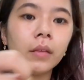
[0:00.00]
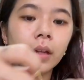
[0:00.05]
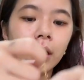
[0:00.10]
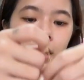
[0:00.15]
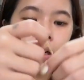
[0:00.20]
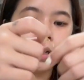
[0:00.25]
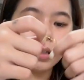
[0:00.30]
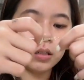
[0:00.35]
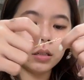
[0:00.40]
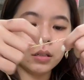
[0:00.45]

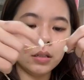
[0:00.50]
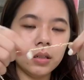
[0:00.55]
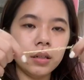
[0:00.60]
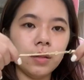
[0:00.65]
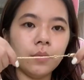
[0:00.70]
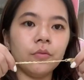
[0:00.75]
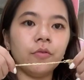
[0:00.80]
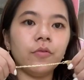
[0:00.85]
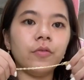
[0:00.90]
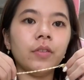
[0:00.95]
Actually,
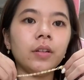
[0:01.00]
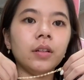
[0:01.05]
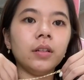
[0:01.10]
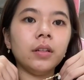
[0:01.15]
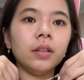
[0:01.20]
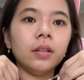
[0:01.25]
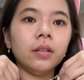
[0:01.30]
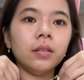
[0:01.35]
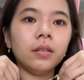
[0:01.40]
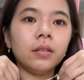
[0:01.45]
I'm
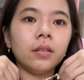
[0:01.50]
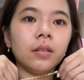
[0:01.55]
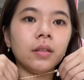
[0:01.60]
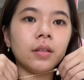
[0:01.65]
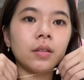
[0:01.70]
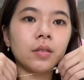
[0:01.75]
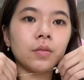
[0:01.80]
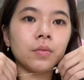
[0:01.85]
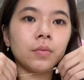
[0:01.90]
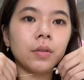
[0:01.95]
feeling
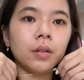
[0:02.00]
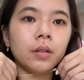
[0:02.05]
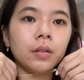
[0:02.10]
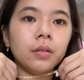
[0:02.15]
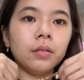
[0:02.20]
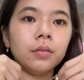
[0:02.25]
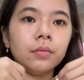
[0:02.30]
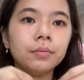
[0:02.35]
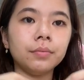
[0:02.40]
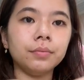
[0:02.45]
this
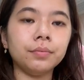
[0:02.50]
one.